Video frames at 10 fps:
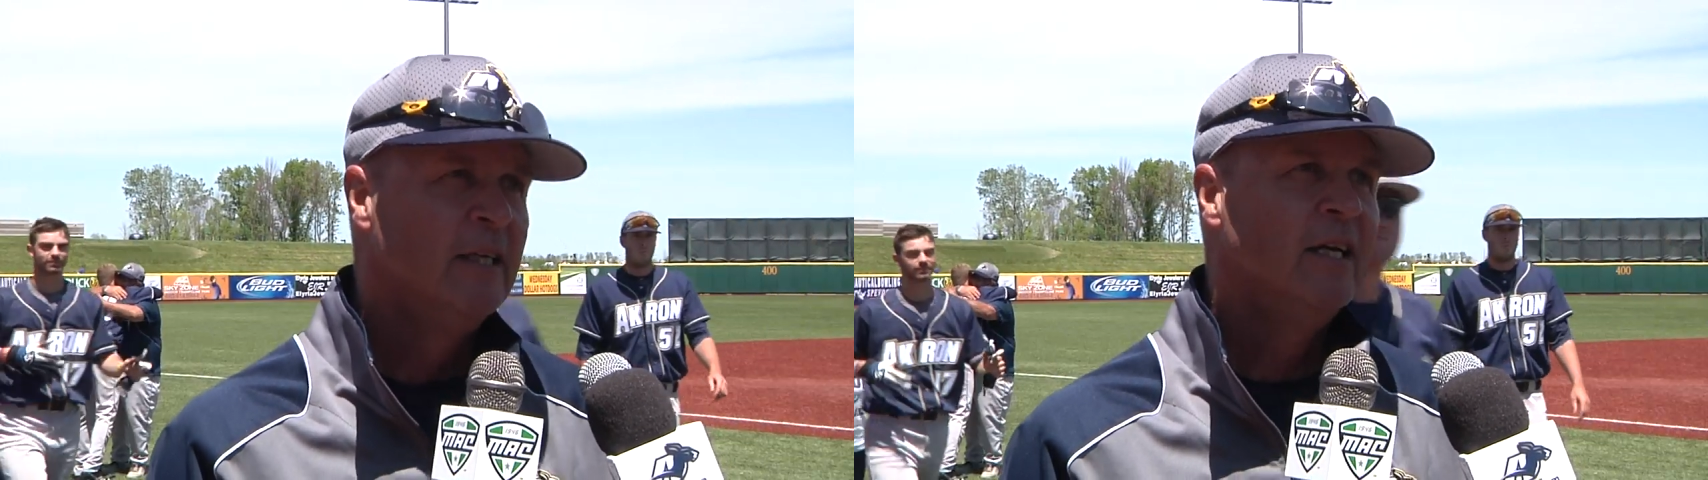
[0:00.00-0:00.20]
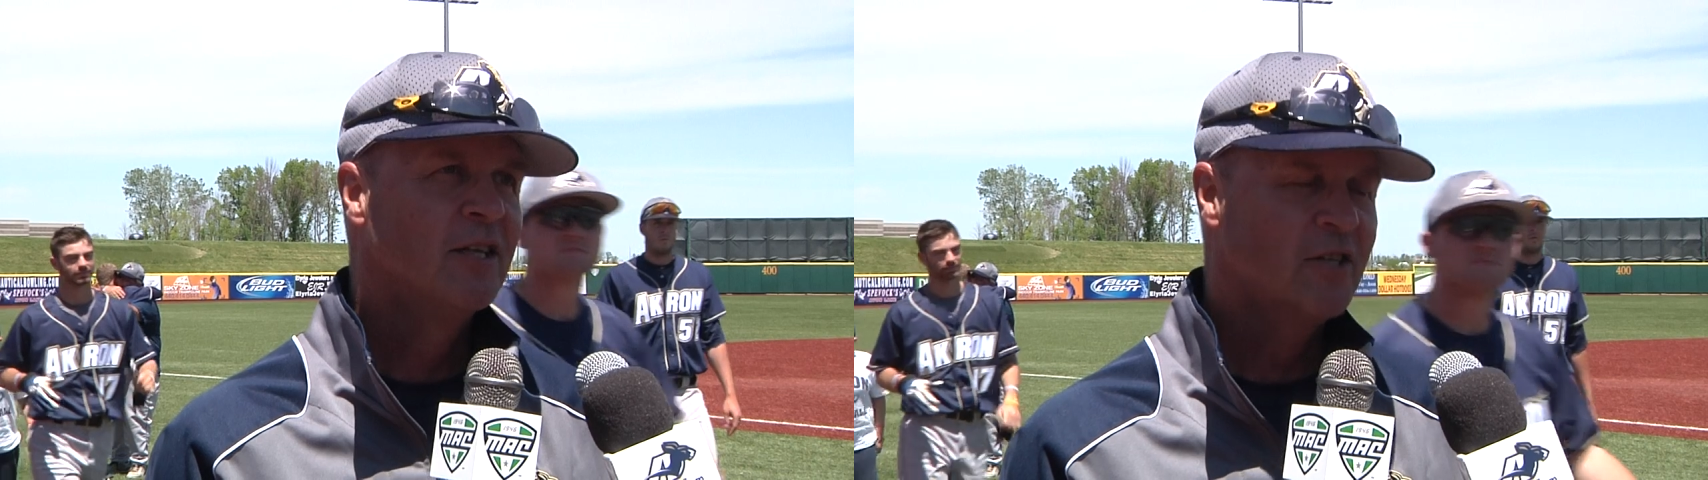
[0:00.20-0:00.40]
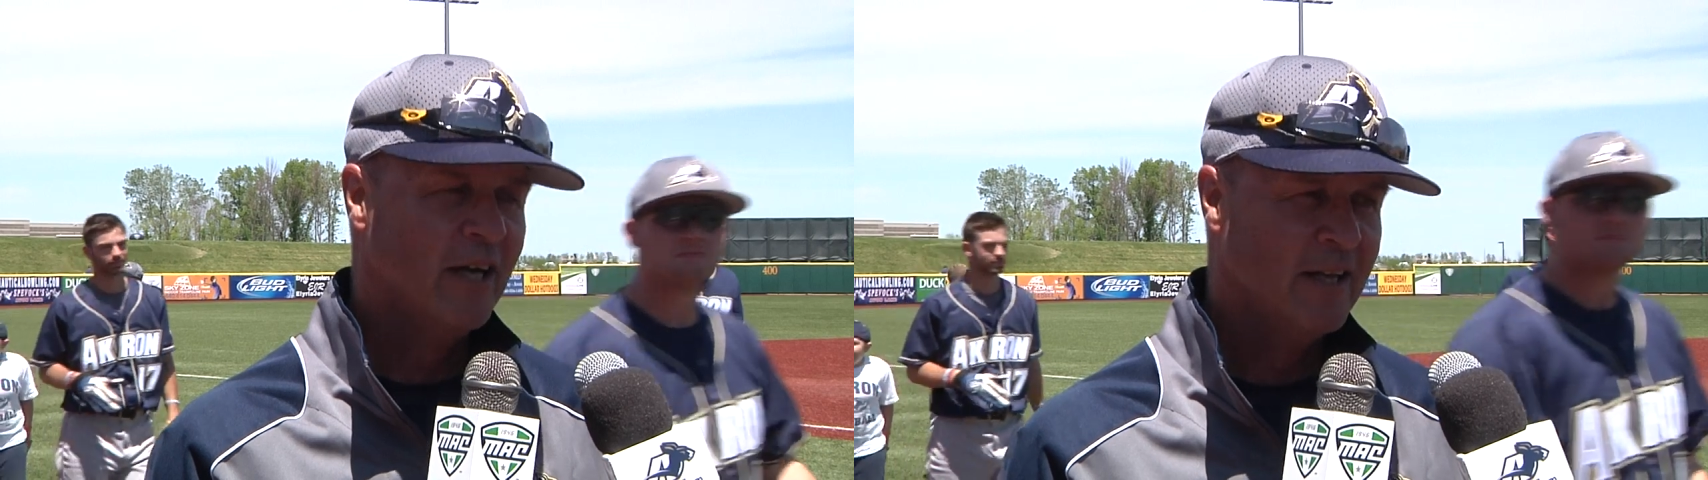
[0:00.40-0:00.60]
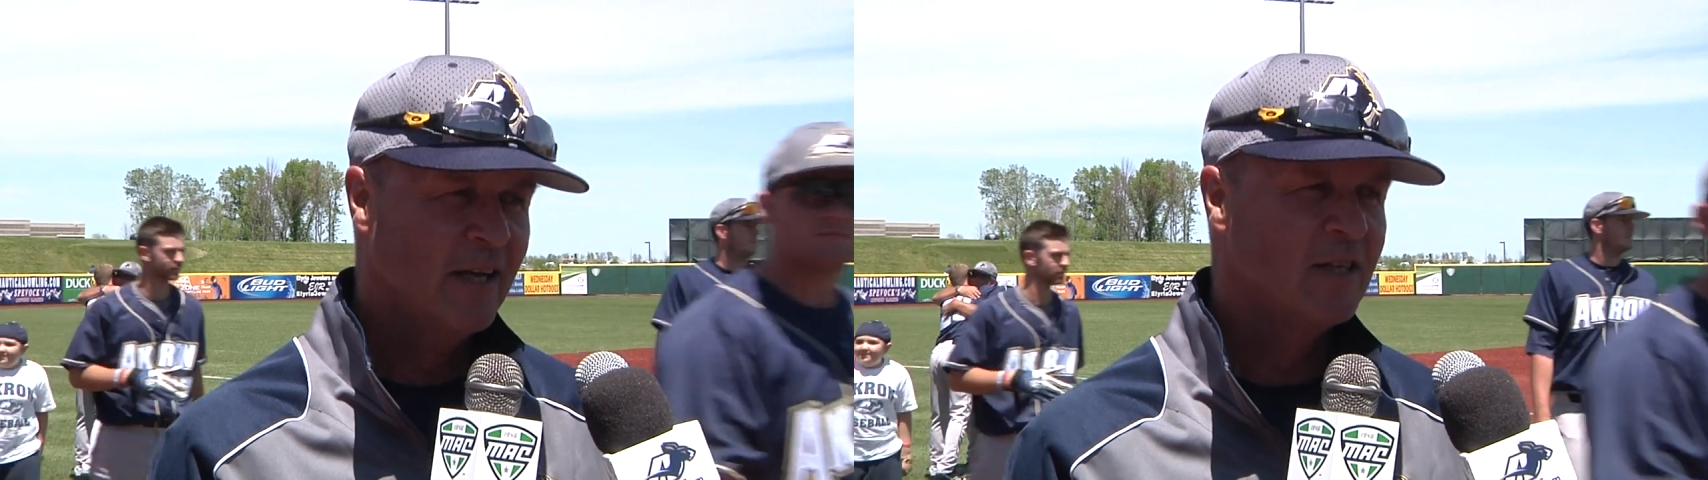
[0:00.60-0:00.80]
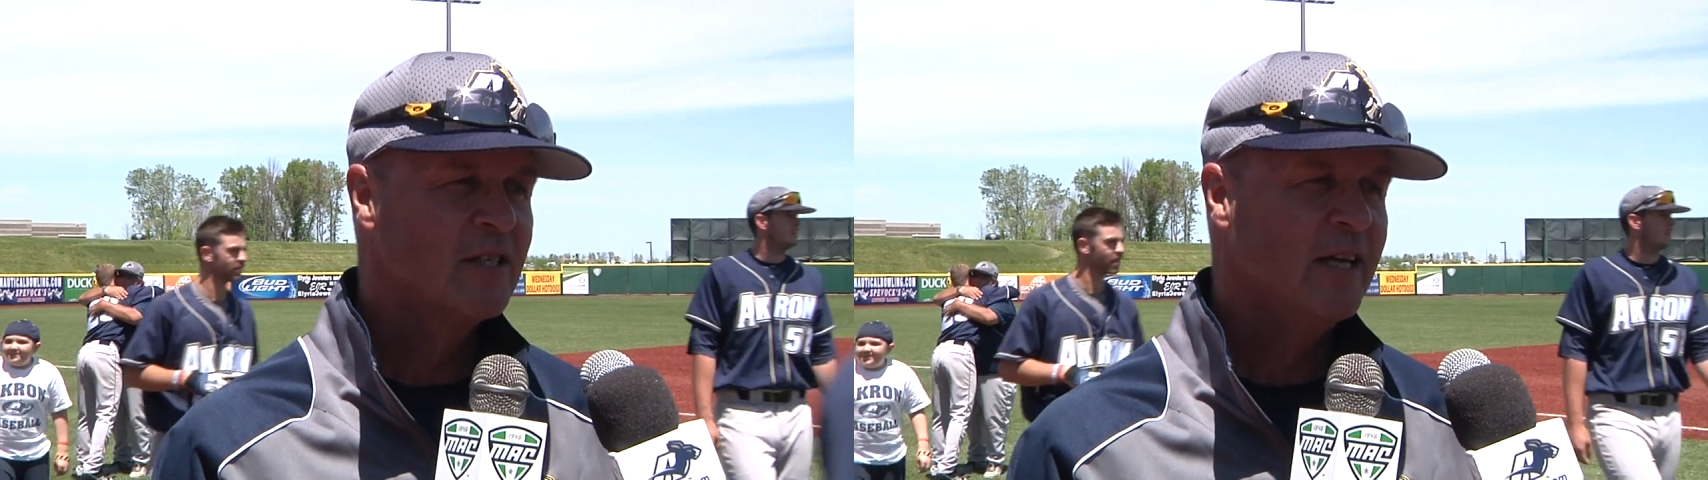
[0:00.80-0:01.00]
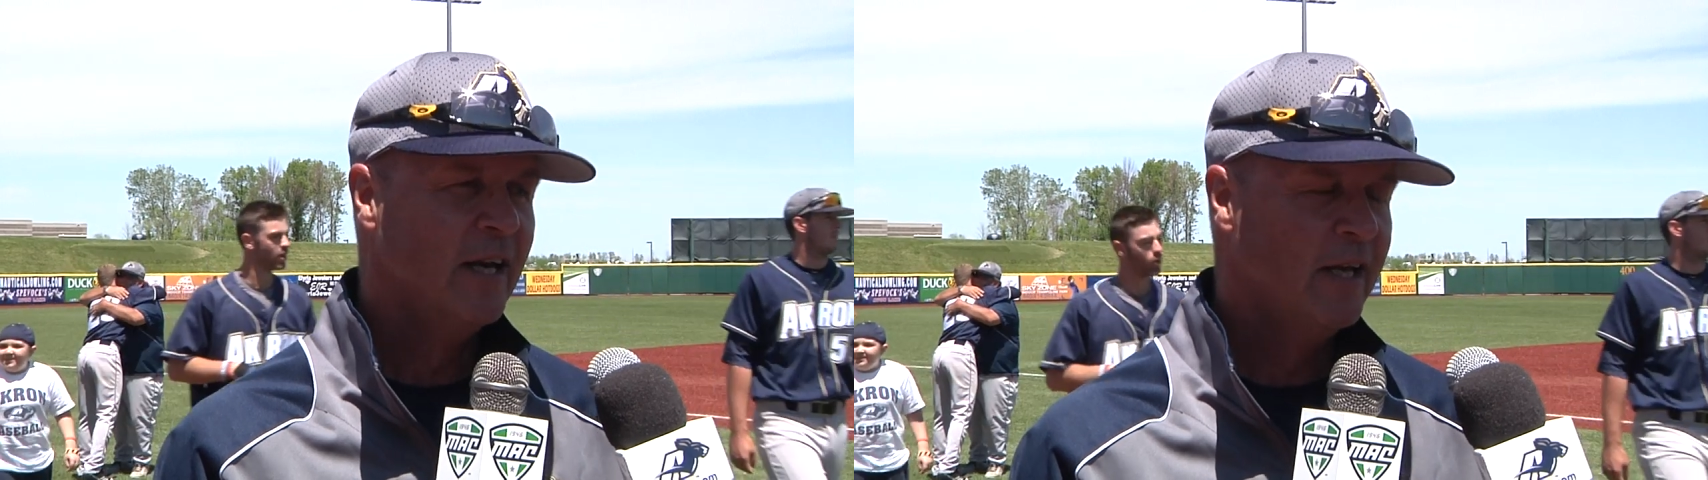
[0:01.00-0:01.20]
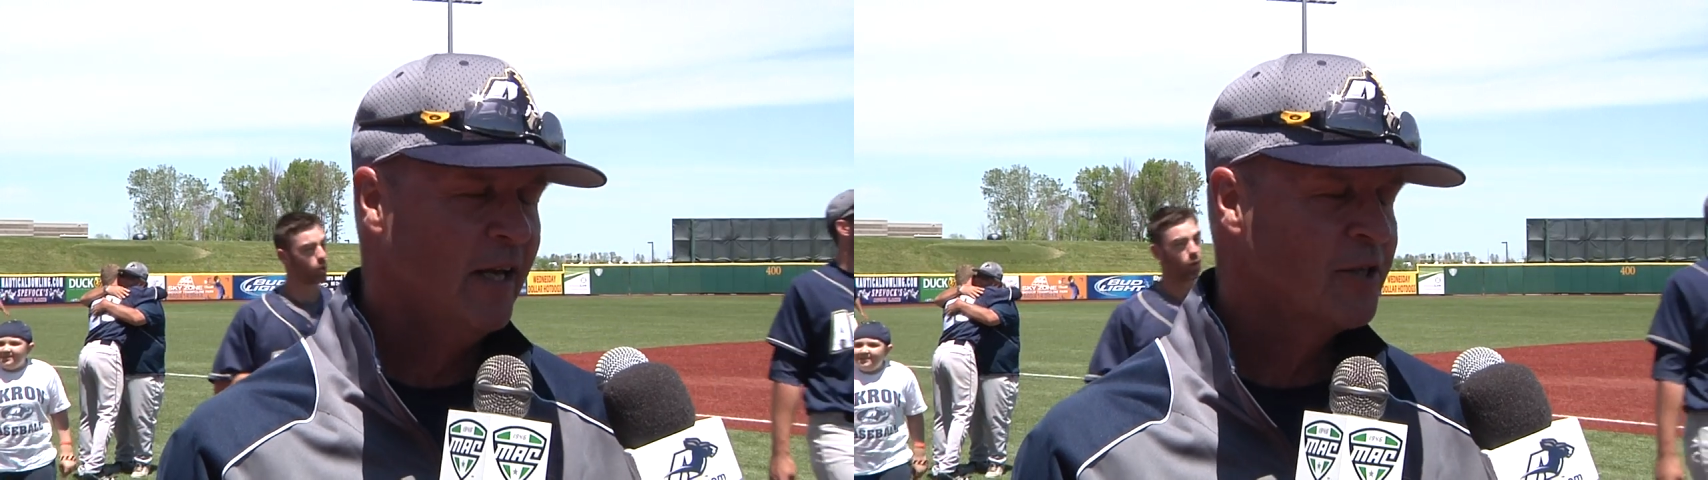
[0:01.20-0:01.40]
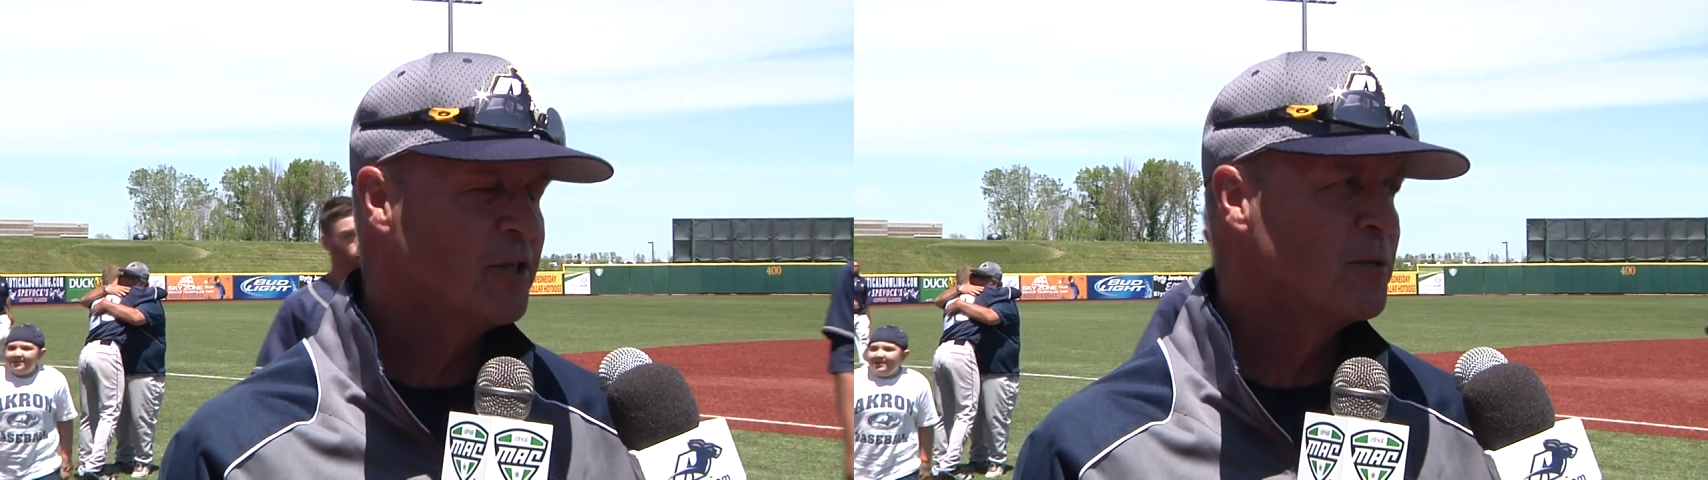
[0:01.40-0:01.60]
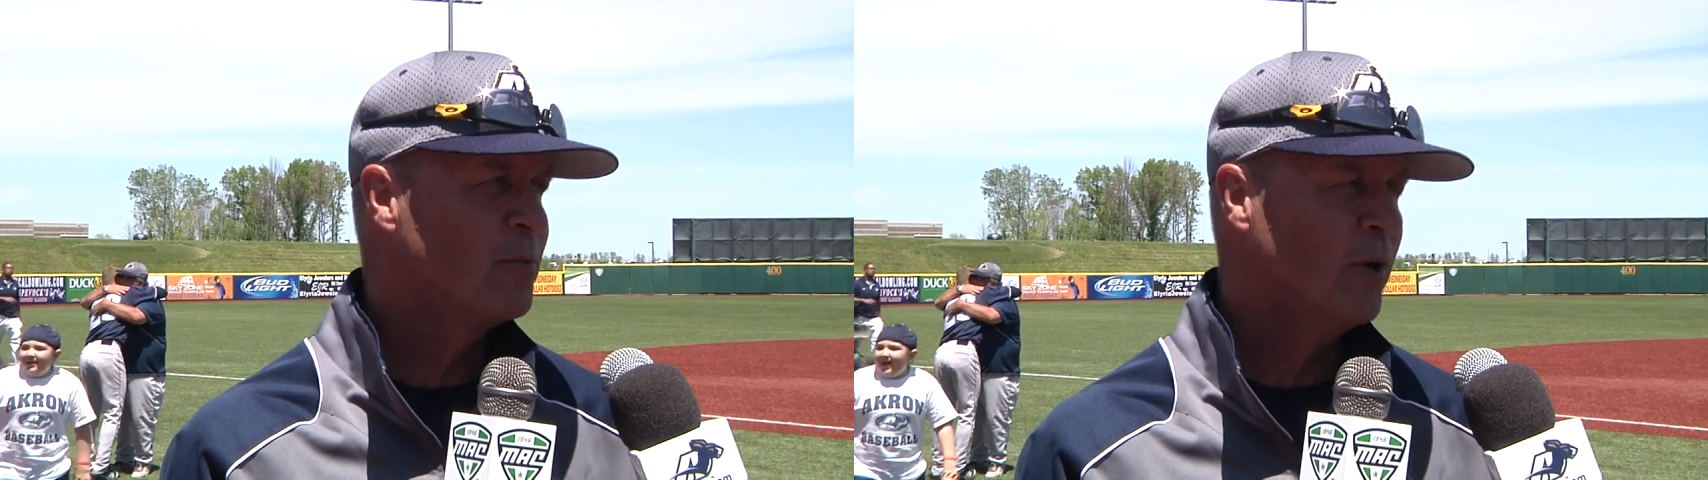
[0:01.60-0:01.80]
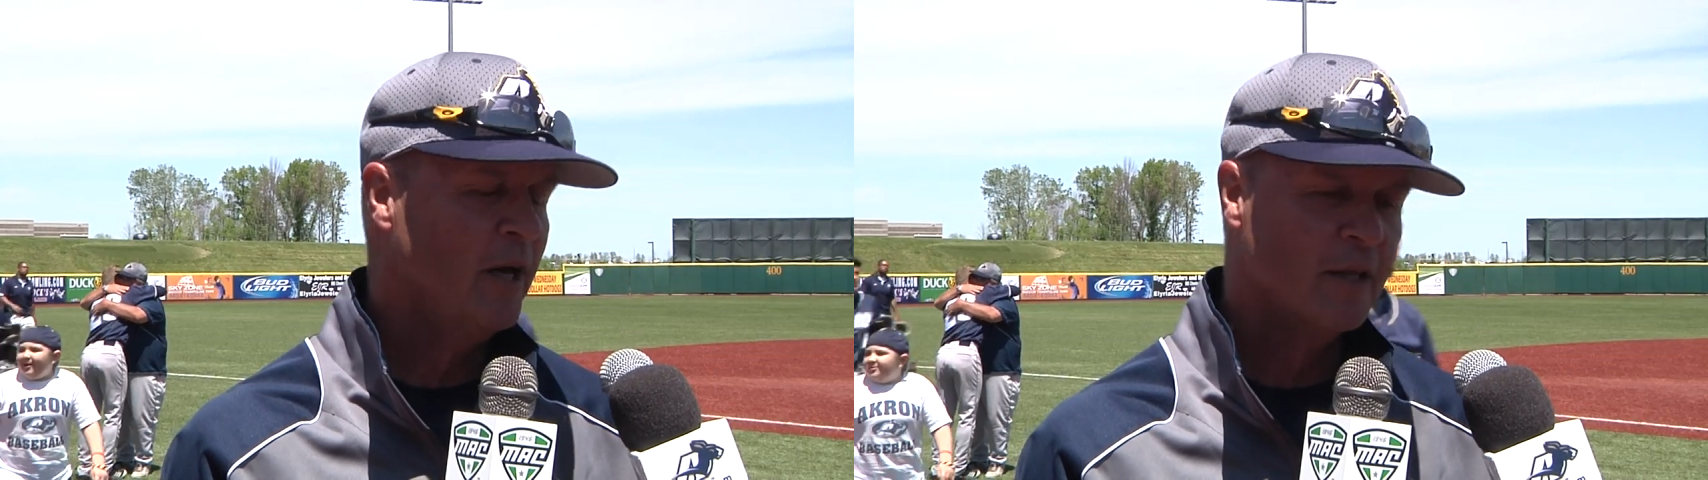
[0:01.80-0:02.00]
And so I think it just had to catch his
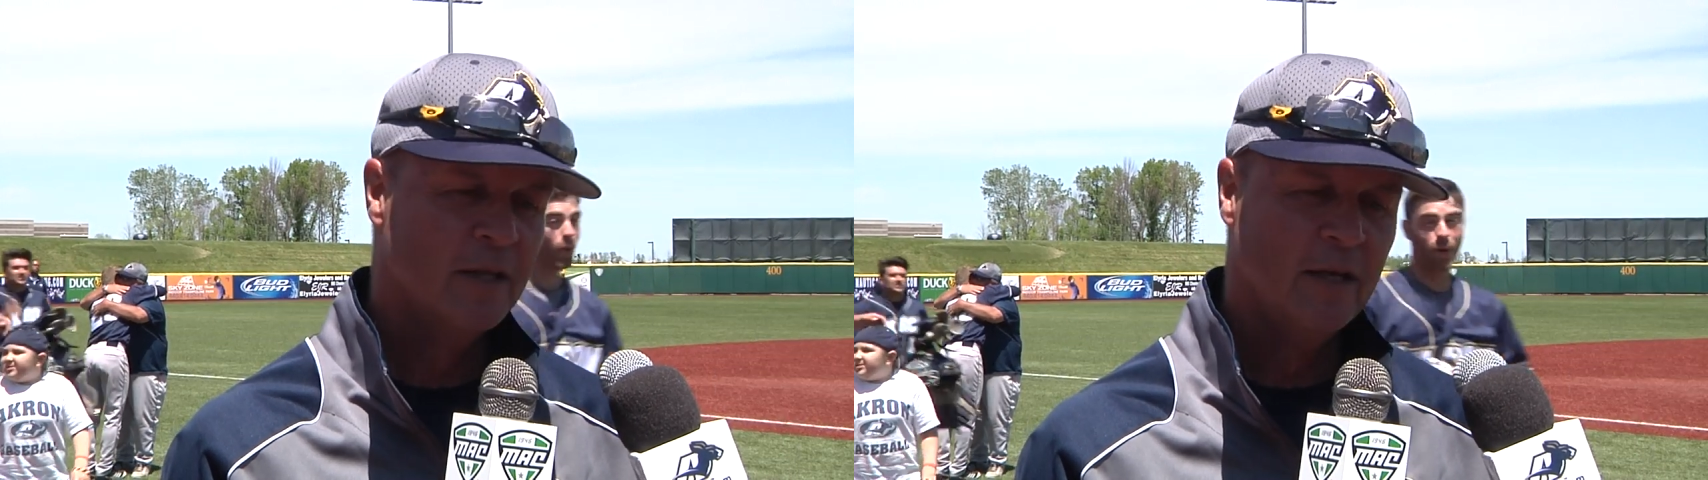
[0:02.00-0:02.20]
breath.